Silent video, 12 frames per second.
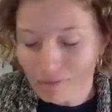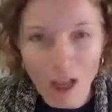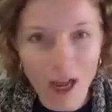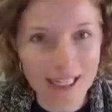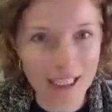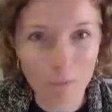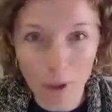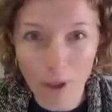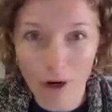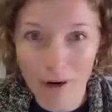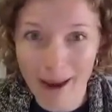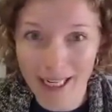I didn't want to
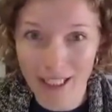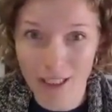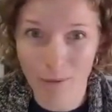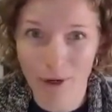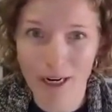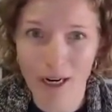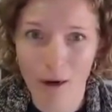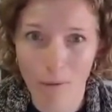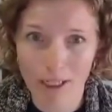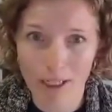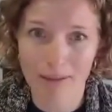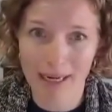go back to work. I
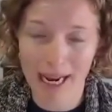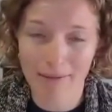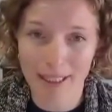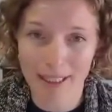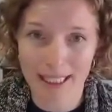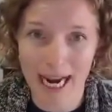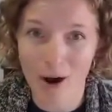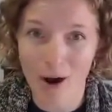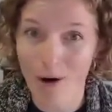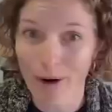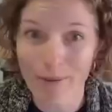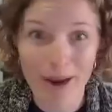wanted to be able to stay
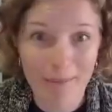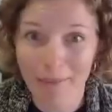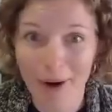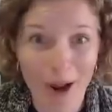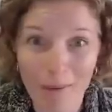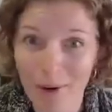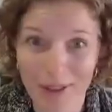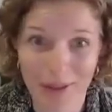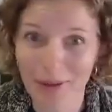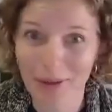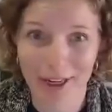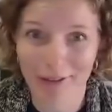home, but I wasn't
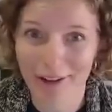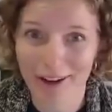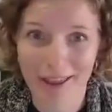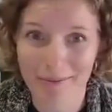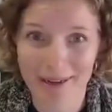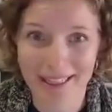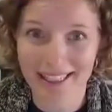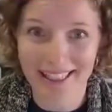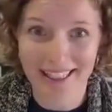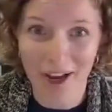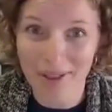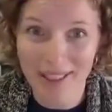looking for another business.
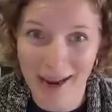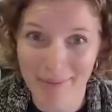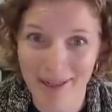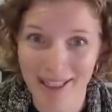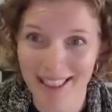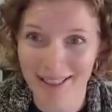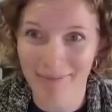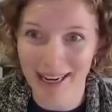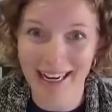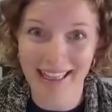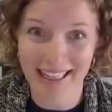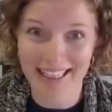I was happy just
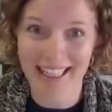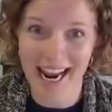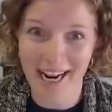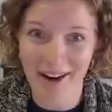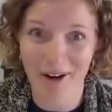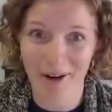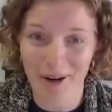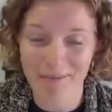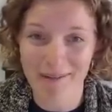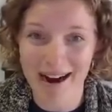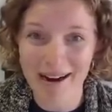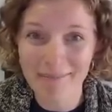being the stay-at-home
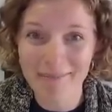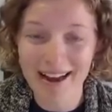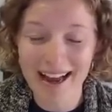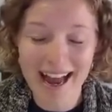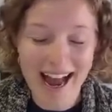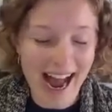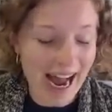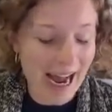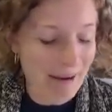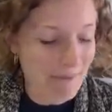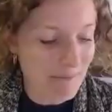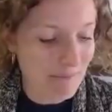mum.
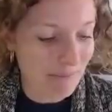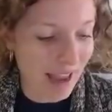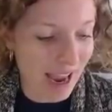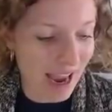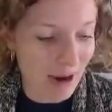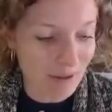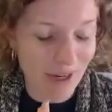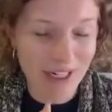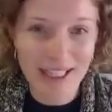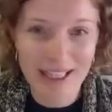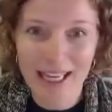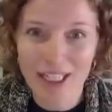It was
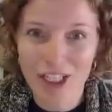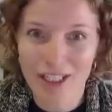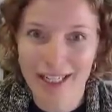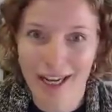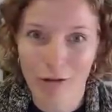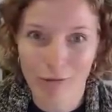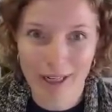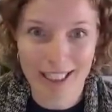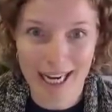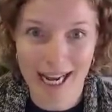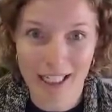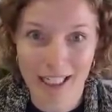only that Janelle
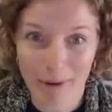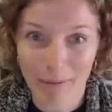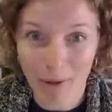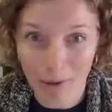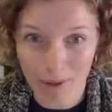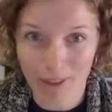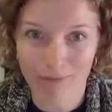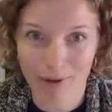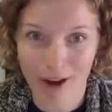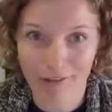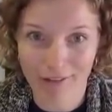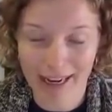reached out to me because of
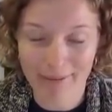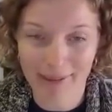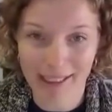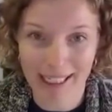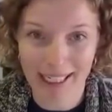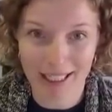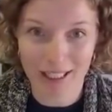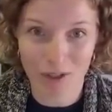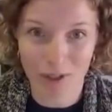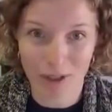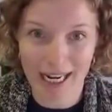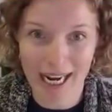my family
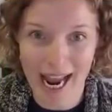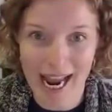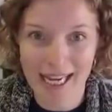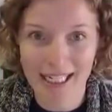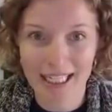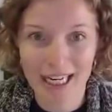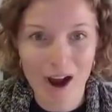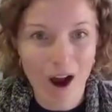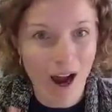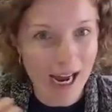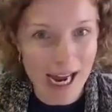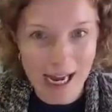history. And
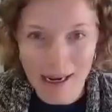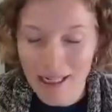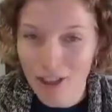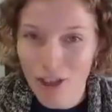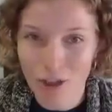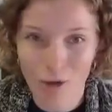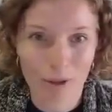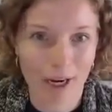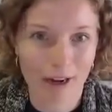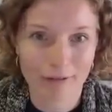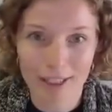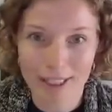in short,
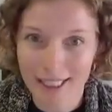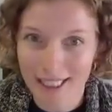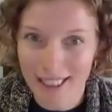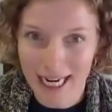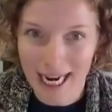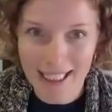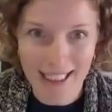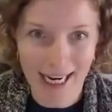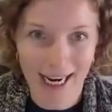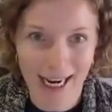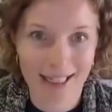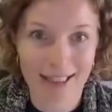I've lost a dad to
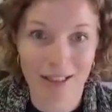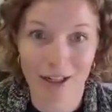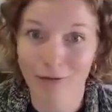cancer.